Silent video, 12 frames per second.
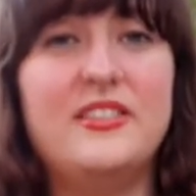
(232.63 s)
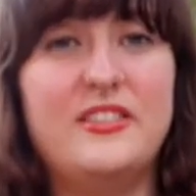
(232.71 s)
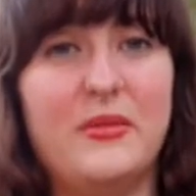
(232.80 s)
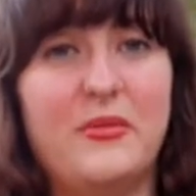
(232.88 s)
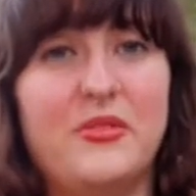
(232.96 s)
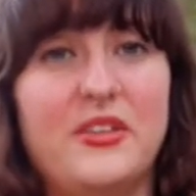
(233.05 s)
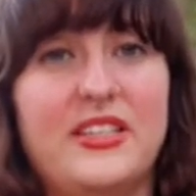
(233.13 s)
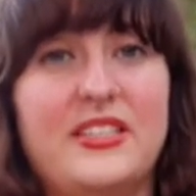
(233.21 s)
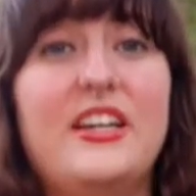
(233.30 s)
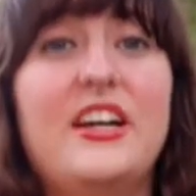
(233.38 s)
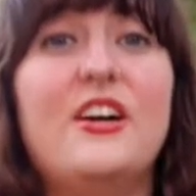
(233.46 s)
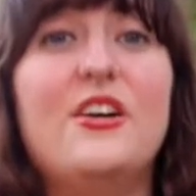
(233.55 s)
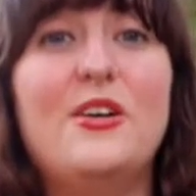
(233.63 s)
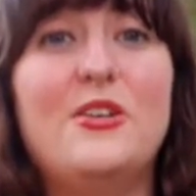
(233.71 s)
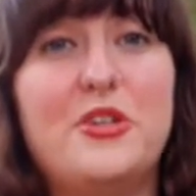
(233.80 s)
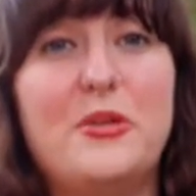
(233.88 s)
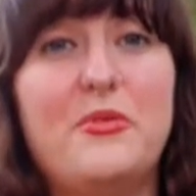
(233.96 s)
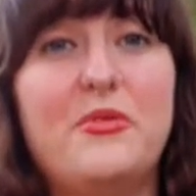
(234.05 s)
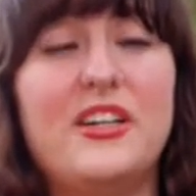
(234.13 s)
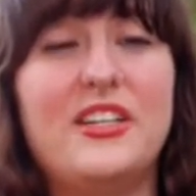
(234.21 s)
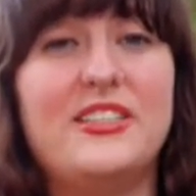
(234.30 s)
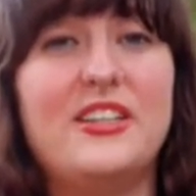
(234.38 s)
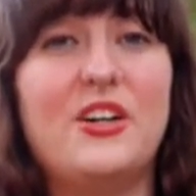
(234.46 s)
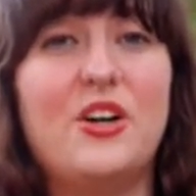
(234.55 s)
double release here, triple
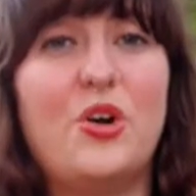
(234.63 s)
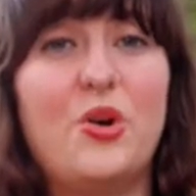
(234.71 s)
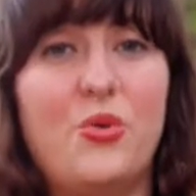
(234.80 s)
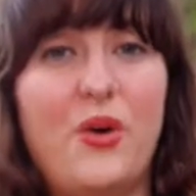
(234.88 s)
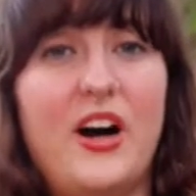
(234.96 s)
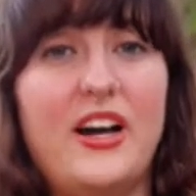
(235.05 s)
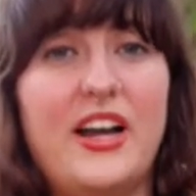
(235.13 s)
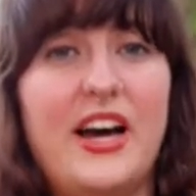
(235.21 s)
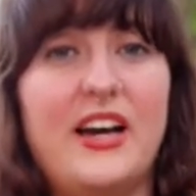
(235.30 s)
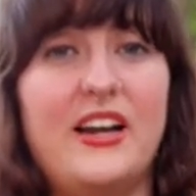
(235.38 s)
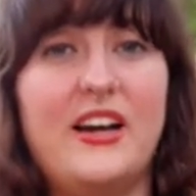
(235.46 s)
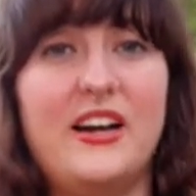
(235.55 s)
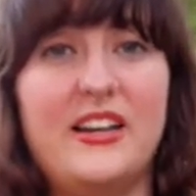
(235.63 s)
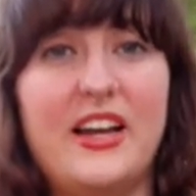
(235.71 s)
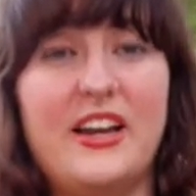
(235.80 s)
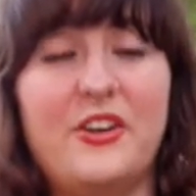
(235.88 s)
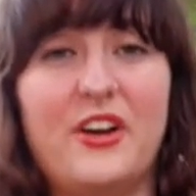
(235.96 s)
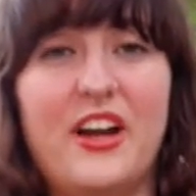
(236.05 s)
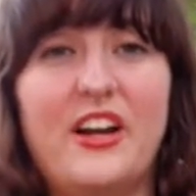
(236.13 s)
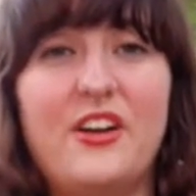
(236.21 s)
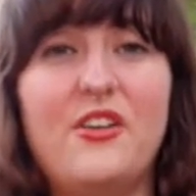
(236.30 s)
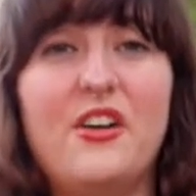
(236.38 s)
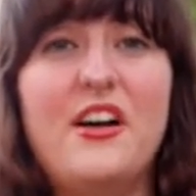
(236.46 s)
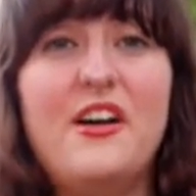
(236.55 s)
release here, quad at a 90-degree
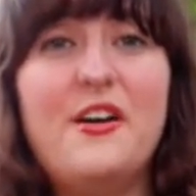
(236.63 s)
angle.